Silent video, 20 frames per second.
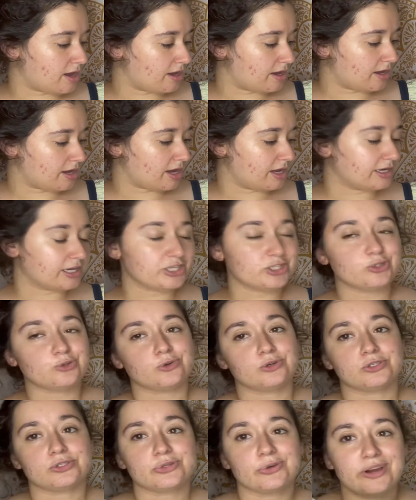And I do
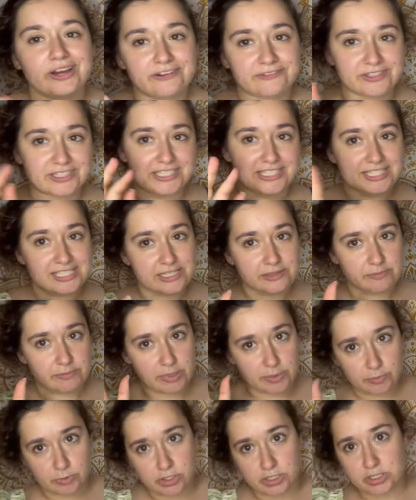also have a decent
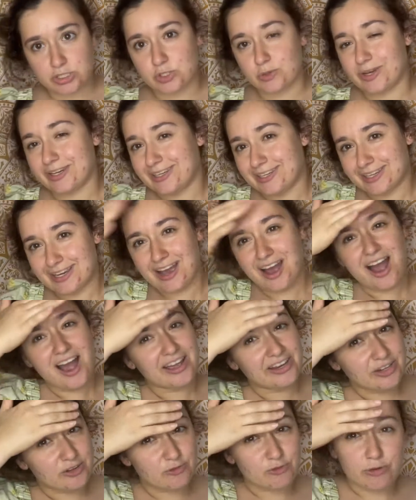memory, so I can
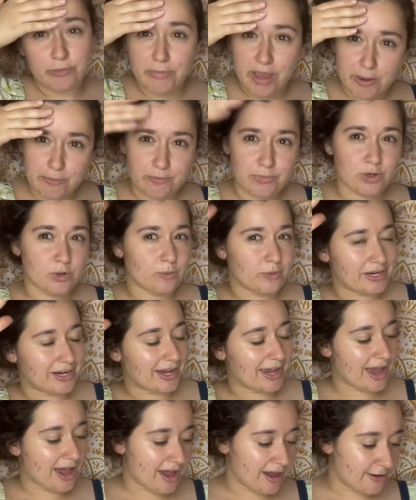kind of remember what I
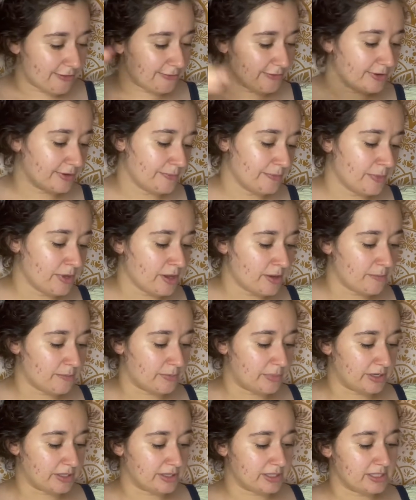have.
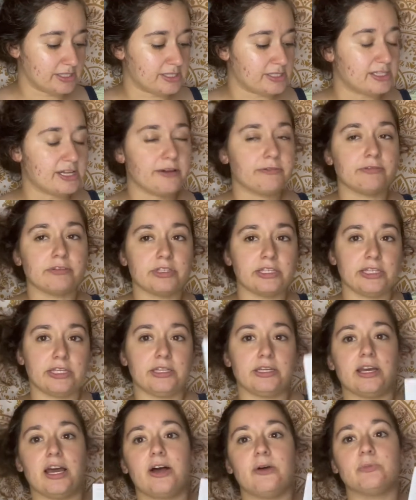But this
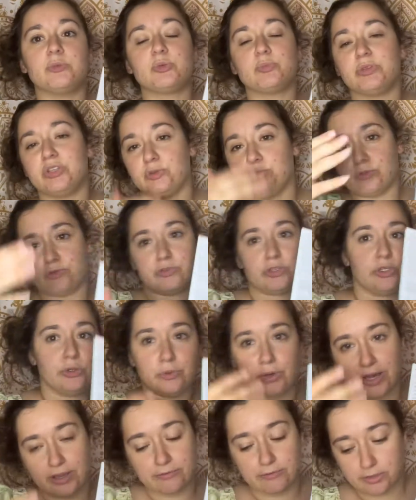definitely helps me review
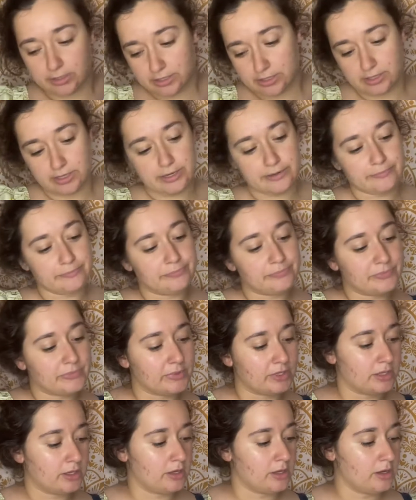everything.
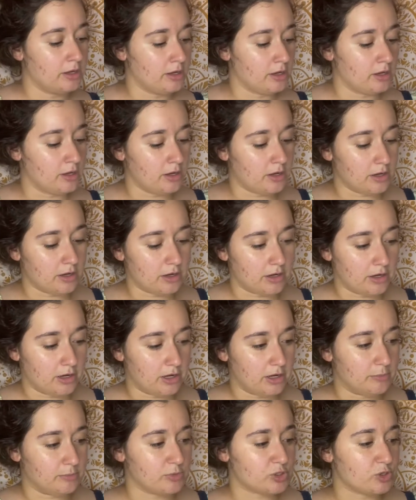
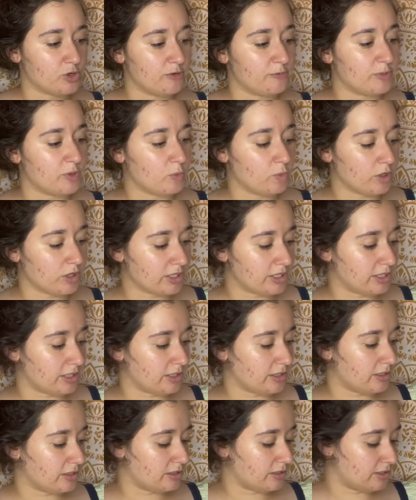So I've been
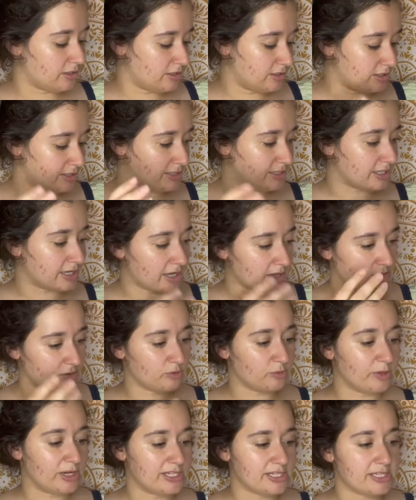working to get through
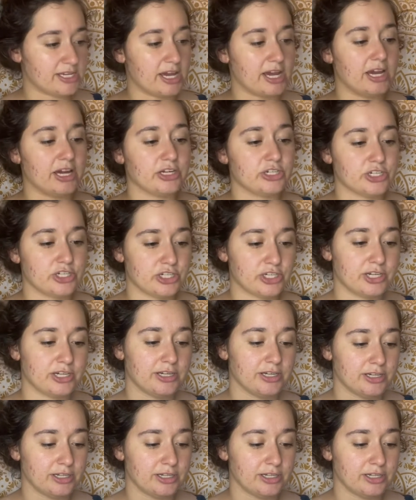my stash.